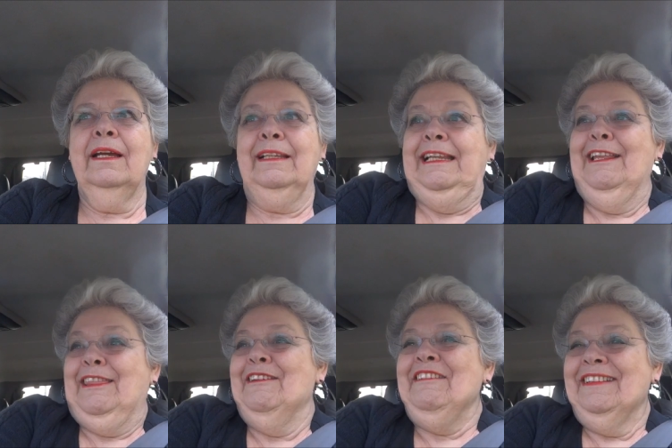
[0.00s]
I
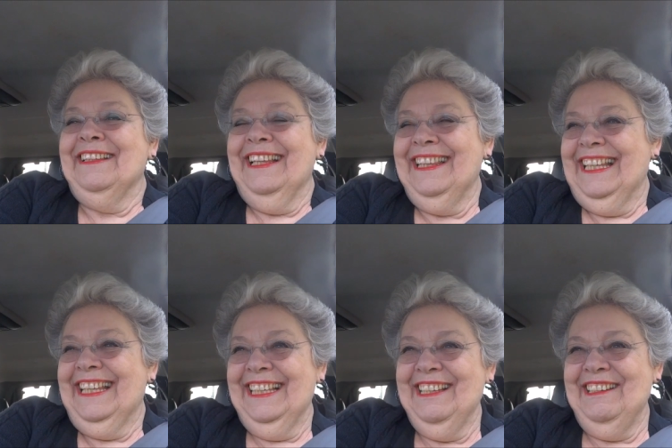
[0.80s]

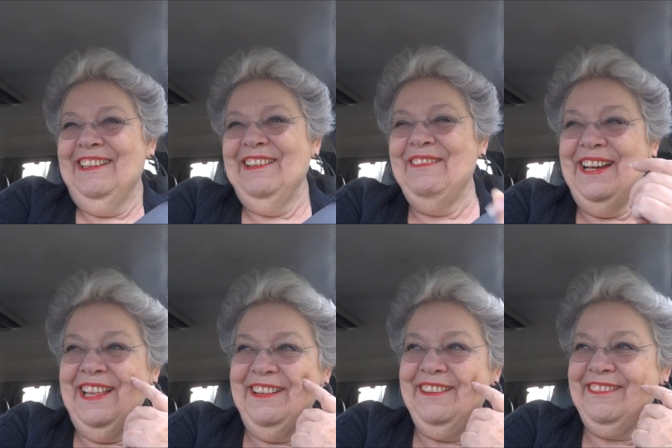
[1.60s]
think I don't know why
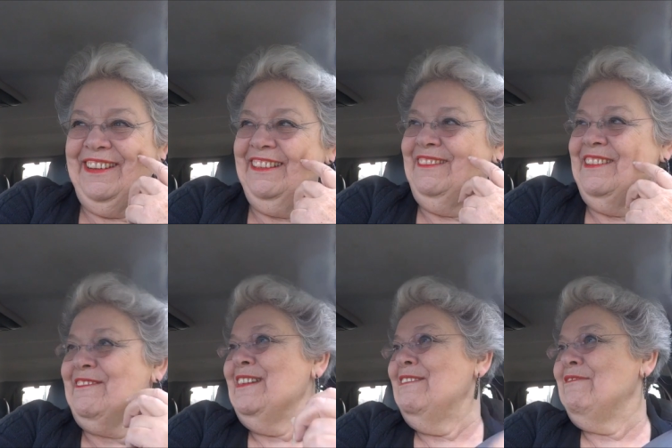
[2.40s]
that strikes me as
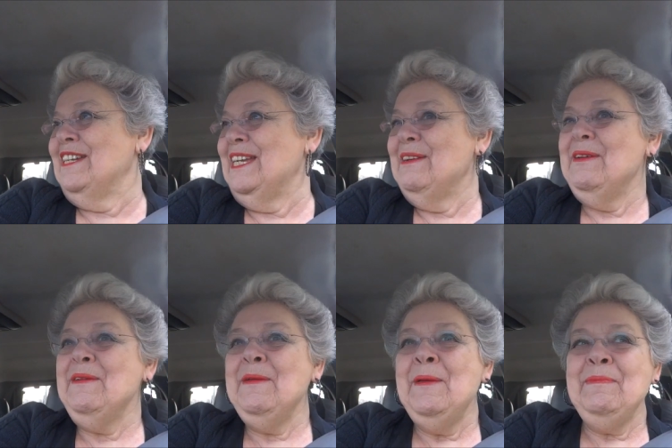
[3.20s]
really funny.
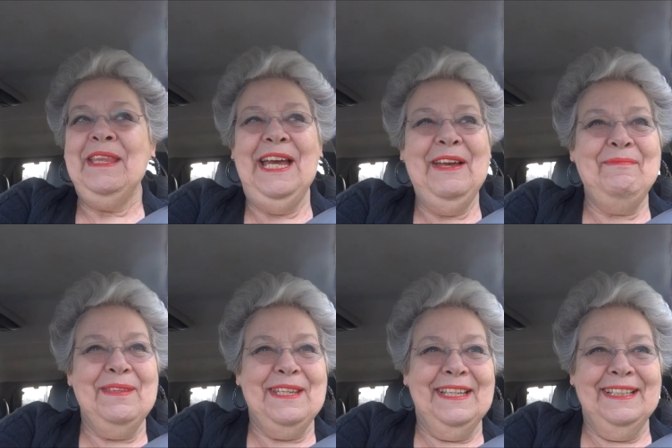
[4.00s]
Um,
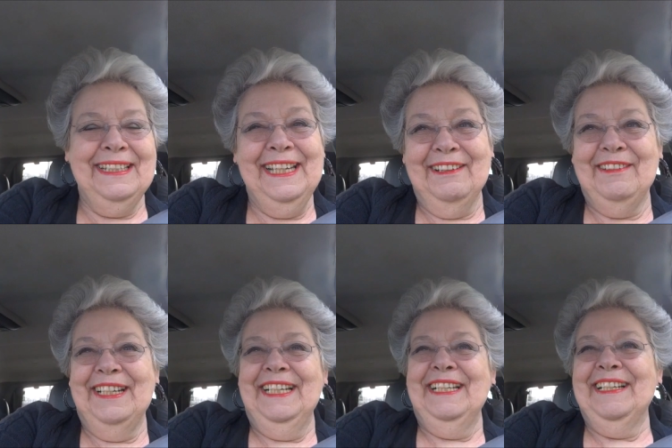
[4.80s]
yeah,
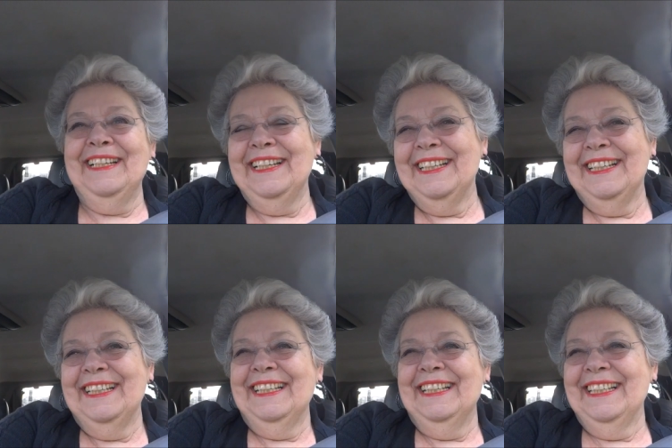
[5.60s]
right.
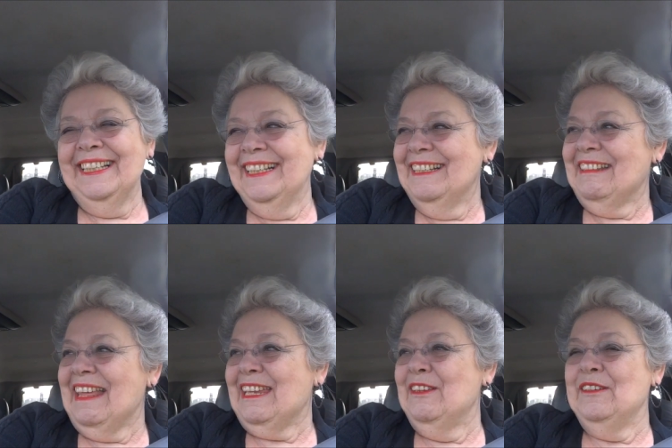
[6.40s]
Isn't
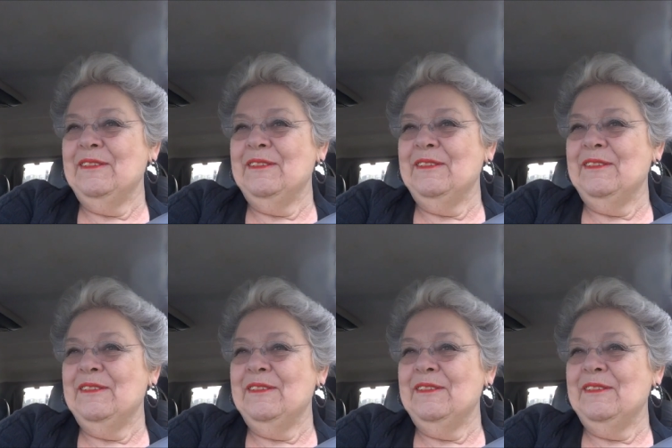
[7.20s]
that cute?